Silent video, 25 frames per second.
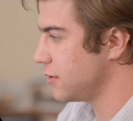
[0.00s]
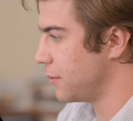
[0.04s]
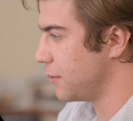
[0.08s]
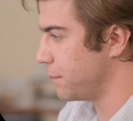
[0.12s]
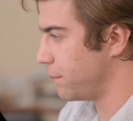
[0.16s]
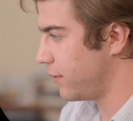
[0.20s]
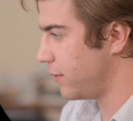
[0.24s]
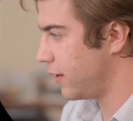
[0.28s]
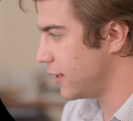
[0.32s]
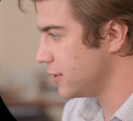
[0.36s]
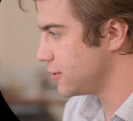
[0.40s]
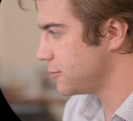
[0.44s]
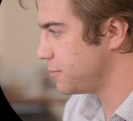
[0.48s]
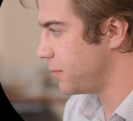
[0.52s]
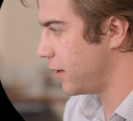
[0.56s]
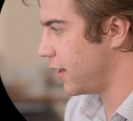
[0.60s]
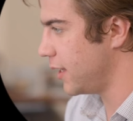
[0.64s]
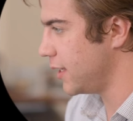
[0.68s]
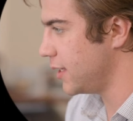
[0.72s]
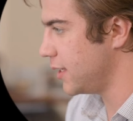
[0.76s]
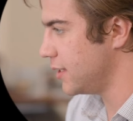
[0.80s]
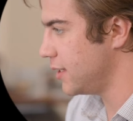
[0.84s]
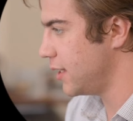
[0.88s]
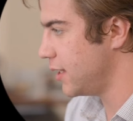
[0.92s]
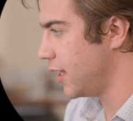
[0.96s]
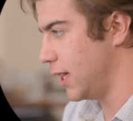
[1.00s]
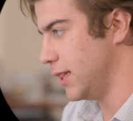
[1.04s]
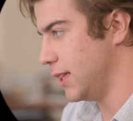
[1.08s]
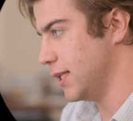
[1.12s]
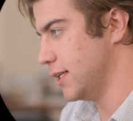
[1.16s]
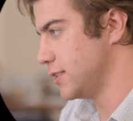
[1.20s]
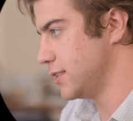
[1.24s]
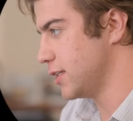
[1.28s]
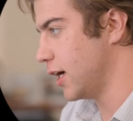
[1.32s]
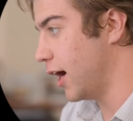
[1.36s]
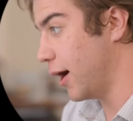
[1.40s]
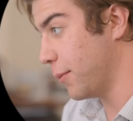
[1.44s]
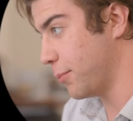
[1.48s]
the plus button in the
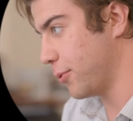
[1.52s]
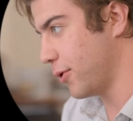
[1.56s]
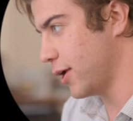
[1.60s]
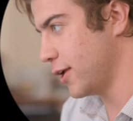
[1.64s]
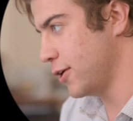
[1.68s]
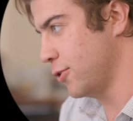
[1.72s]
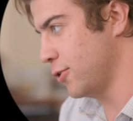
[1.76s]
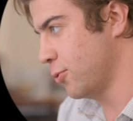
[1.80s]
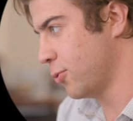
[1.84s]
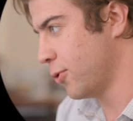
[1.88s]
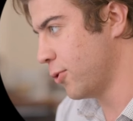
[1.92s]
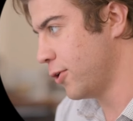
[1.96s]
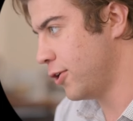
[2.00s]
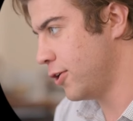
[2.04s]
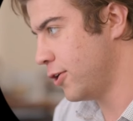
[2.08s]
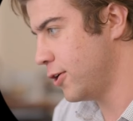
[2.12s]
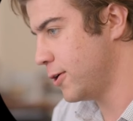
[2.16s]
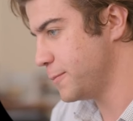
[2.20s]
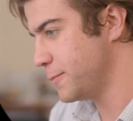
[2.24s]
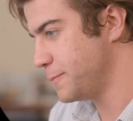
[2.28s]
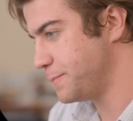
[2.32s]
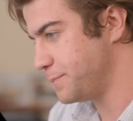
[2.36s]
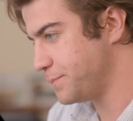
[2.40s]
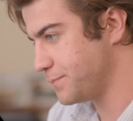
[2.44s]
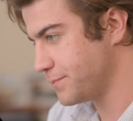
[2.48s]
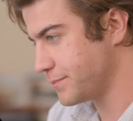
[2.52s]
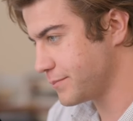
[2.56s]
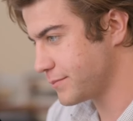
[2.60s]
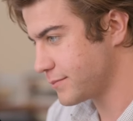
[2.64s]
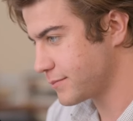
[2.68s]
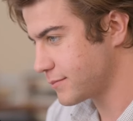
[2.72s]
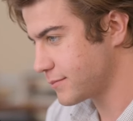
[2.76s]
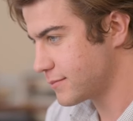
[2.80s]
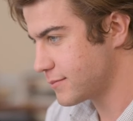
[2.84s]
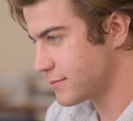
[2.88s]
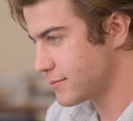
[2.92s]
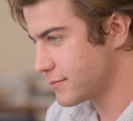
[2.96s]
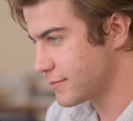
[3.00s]
top right corner,
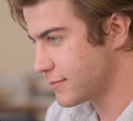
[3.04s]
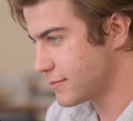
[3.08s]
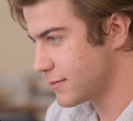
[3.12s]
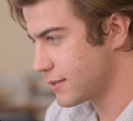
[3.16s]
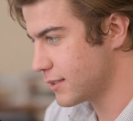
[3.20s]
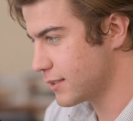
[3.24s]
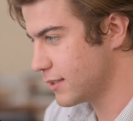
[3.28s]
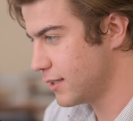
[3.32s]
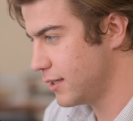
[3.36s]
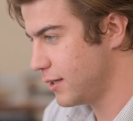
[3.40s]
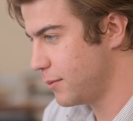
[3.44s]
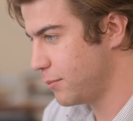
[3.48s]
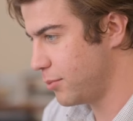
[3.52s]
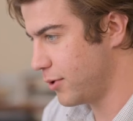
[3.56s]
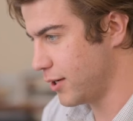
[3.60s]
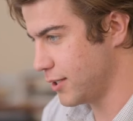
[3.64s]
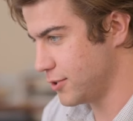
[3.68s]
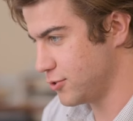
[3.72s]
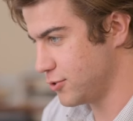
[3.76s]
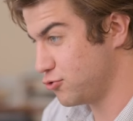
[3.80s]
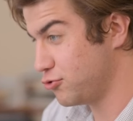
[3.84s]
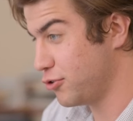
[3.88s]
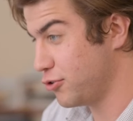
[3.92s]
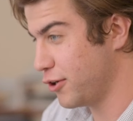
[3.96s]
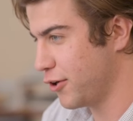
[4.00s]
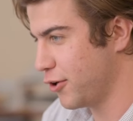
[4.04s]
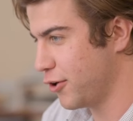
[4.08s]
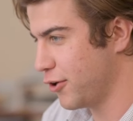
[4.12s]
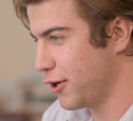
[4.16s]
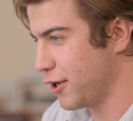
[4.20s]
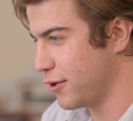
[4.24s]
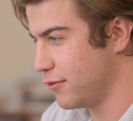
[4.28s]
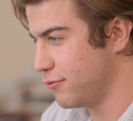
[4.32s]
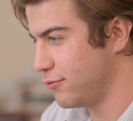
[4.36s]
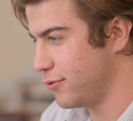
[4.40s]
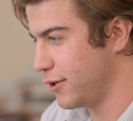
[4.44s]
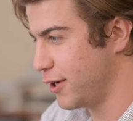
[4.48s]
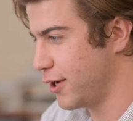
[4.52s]
press trigger
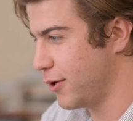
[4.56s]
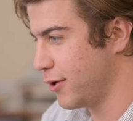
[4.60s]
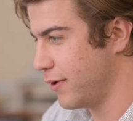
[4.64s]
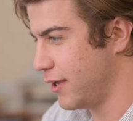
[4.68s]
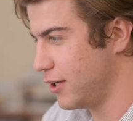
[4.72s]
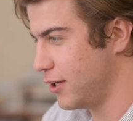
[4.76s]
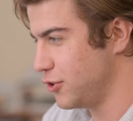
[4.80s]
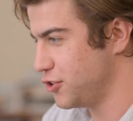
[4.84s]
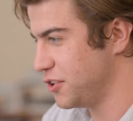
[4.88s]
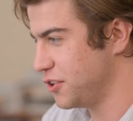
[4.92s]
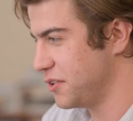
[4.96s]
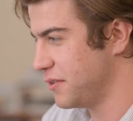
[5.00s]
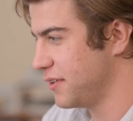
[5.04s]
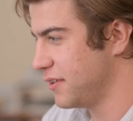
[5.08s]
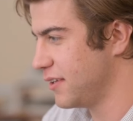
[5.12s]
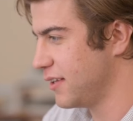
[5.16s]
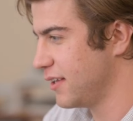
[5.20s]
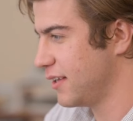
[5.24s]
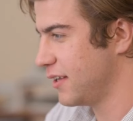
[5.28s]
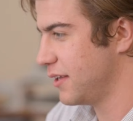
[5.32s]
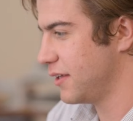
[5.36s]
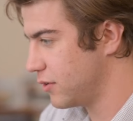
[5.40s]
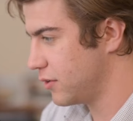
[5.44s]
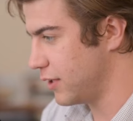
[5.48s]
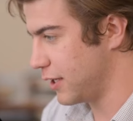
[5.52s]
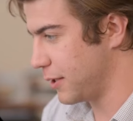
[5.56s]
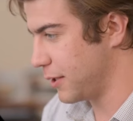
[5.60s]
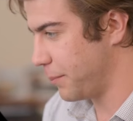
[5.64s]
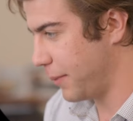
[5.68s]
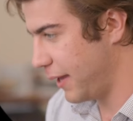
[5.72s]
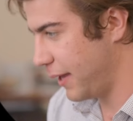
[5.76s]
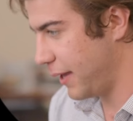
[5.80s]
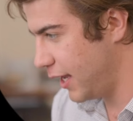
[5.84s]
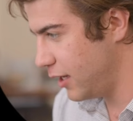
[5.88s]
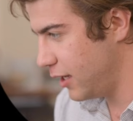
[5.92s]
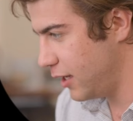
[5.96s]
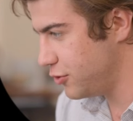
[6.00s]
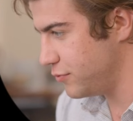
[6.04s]
configuration, click
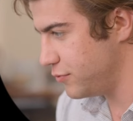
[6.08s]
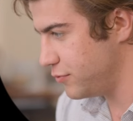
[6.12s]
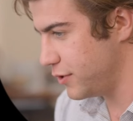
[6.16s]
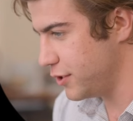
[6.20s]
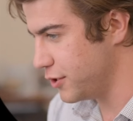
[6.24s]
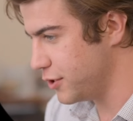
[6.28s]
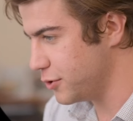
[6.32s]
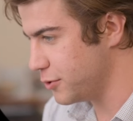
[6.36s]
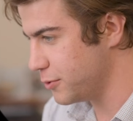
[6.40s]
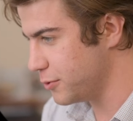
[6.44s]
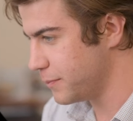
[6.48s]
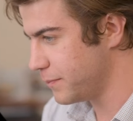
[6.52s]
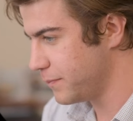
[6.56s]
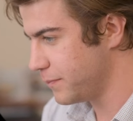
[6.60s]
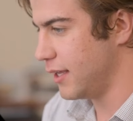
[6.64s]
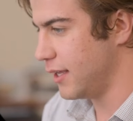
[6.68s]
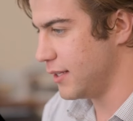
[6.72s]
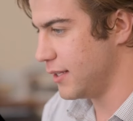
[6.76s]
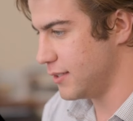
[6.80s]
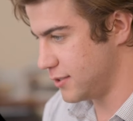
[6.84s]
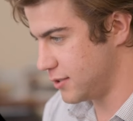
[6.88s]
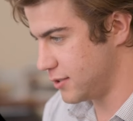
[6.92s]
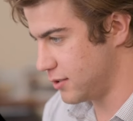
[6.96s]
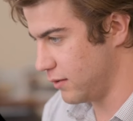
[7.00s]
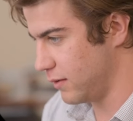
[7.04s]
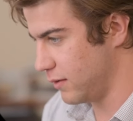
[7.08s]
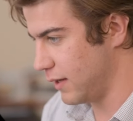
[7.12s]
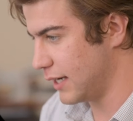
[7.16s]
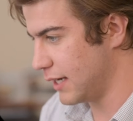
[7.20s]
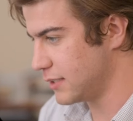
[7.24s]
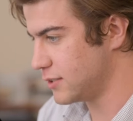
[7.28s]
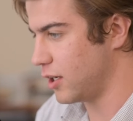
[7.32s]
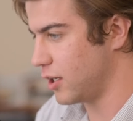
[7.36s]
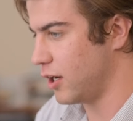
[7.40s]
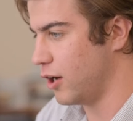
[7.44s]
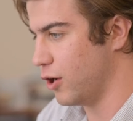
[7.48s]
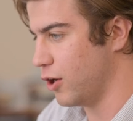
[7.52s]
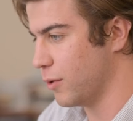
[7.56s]
page view, and select
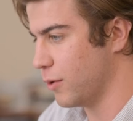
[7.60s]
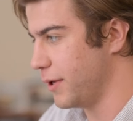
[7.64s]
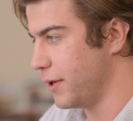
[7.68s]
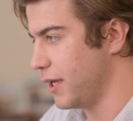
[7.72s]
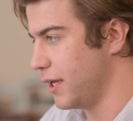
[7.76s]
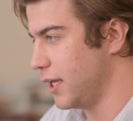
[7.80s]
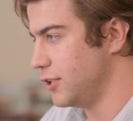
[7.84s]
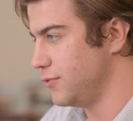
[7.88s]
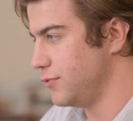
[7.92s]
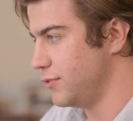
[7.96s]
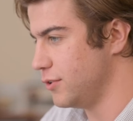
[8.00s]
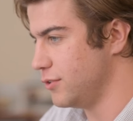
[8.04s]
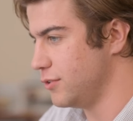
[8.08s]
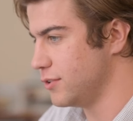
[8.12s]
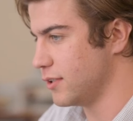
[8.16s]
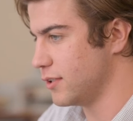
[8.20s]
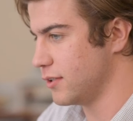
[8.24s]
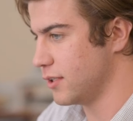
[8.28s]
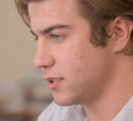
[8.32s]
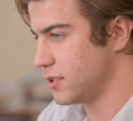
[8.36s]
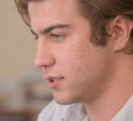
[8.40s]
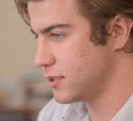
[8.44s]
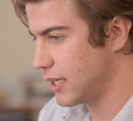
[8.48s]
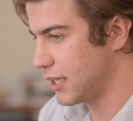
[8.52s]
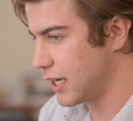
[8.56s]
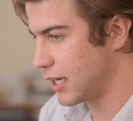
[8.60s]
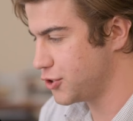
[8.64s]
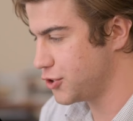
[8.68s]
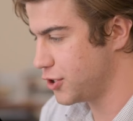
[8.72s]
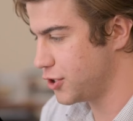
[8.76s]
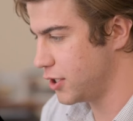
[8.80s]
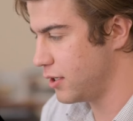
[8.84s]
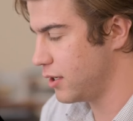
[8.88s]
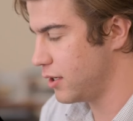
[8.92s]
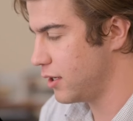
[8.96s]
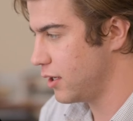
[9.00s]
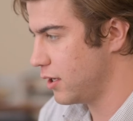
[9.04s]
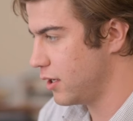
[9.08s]
all page views in this
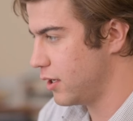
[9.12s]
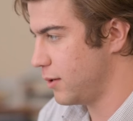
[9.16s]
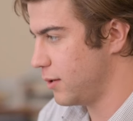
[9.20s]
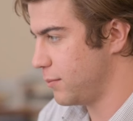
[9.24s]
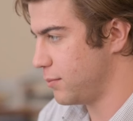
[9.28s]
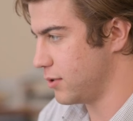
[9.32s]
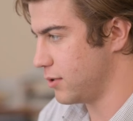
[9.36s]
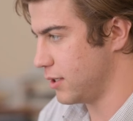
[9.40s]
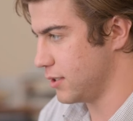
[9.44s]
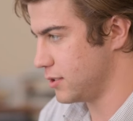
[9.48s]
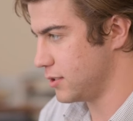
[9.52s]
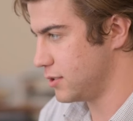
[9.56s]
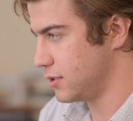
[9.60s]
section, press